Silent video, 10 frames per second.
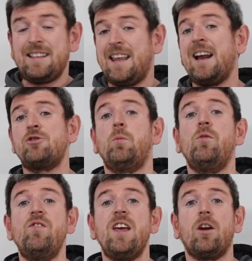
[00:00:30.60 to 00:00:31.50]
they're actual
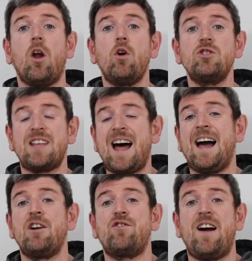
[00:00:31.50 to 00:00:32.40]
real logs, they're
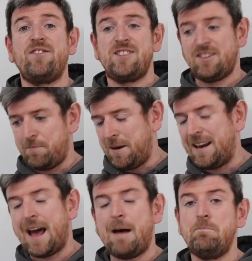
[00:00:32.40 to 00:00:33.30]
handcrafted, they're
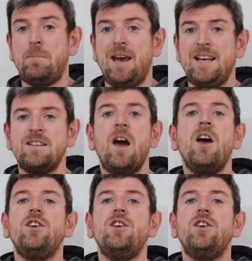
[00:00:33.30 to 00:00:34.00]
being hand burned.